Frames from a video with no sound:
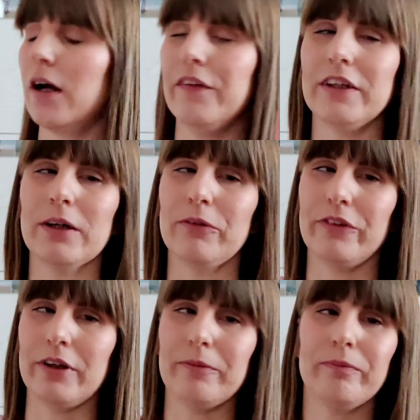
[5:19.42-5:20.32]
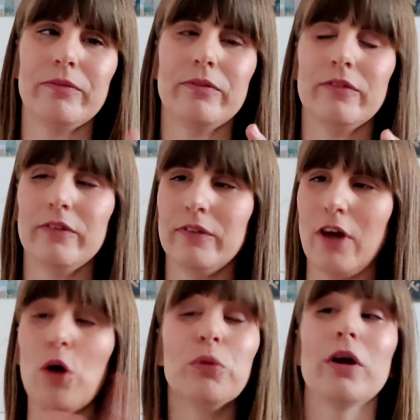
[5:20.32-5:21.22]
I think that was it.
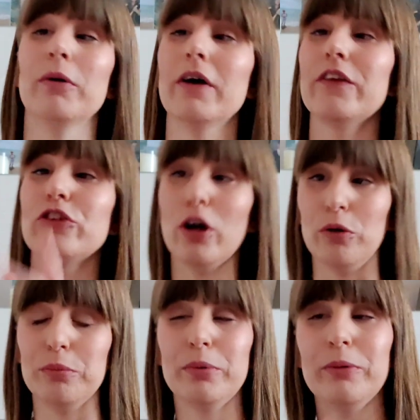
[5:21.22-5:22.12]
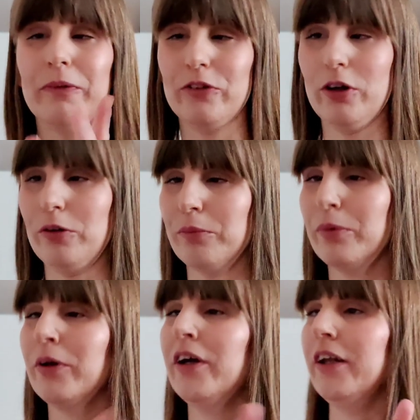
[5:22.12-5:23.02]
Oh no, and the taupe.
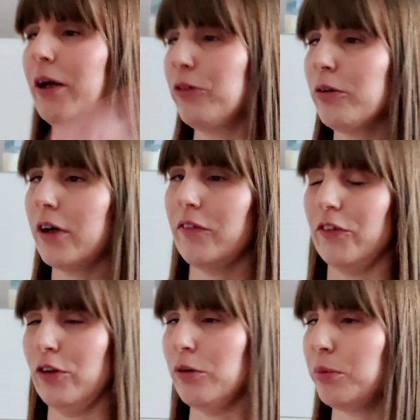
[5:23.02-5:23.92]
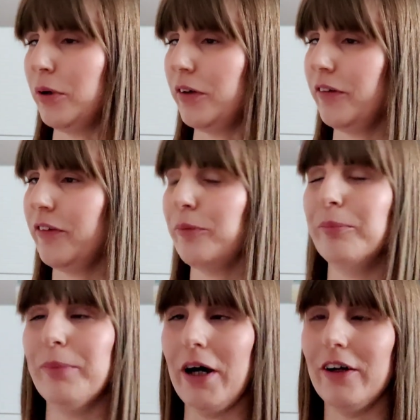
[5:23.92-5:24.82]
Now I don't have the taupe ones,
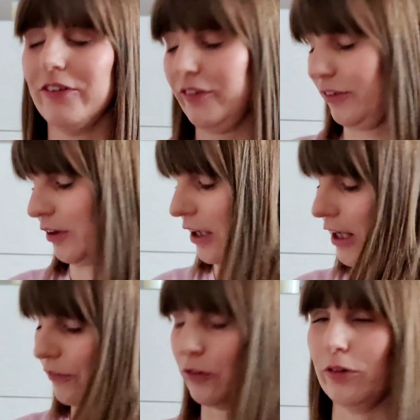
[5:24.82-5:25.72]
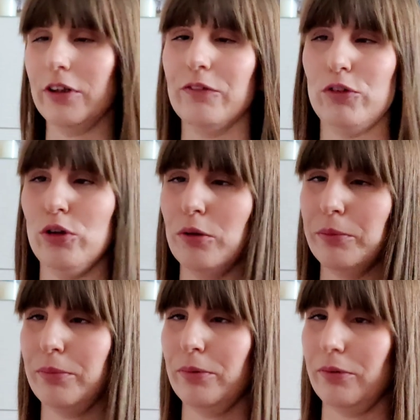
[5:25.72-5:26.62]
but I have got another top
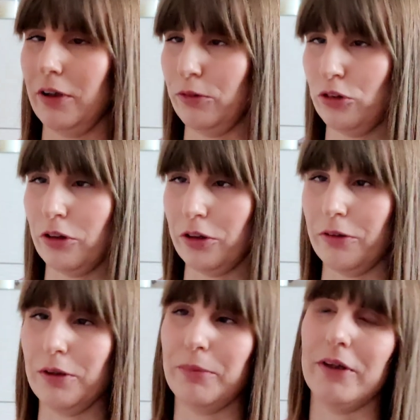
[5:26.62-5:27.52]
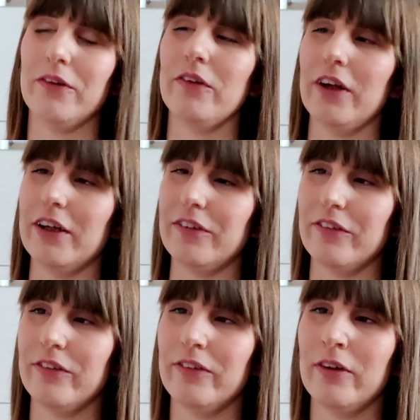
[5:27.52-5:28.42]
I'll show you in a bit that
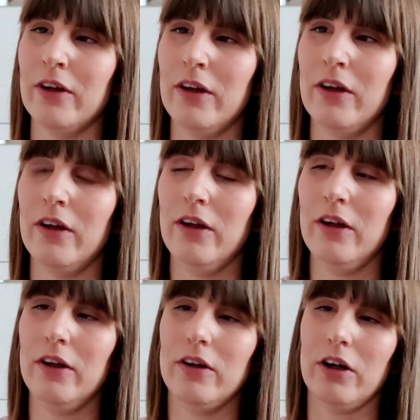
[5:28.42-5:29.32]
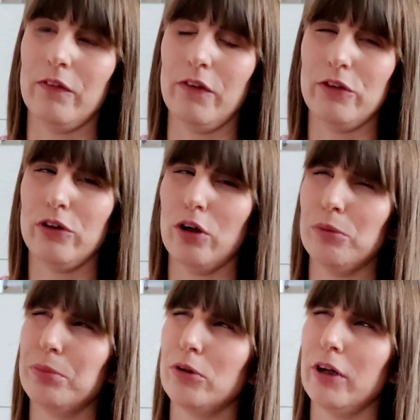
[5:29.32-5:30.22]
is kind of the
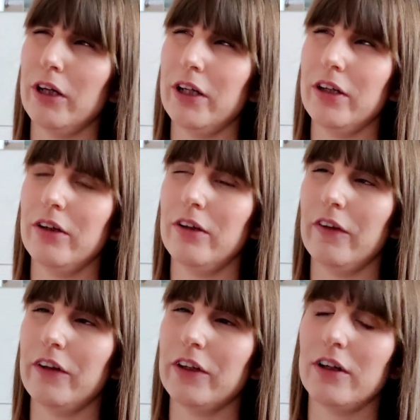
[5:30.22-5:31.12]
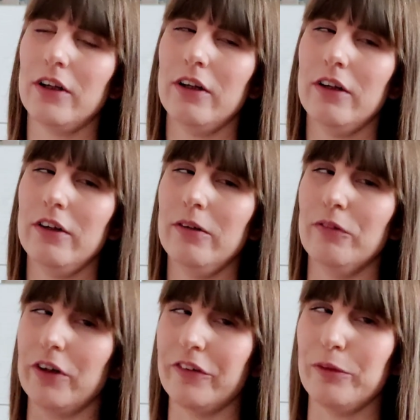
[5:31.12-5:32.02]
taupe grey, I think, colour.
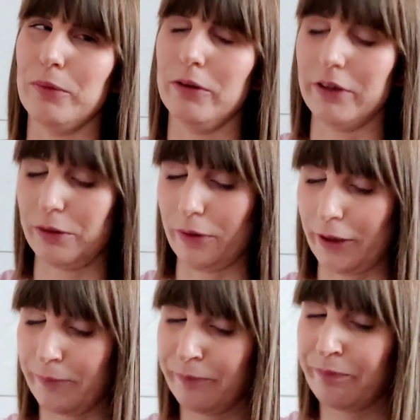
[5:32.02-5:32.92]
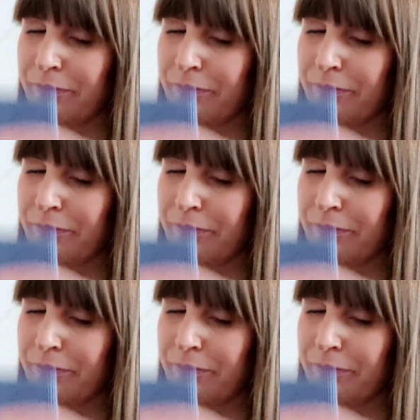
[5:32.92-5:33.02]
Very similar anyway.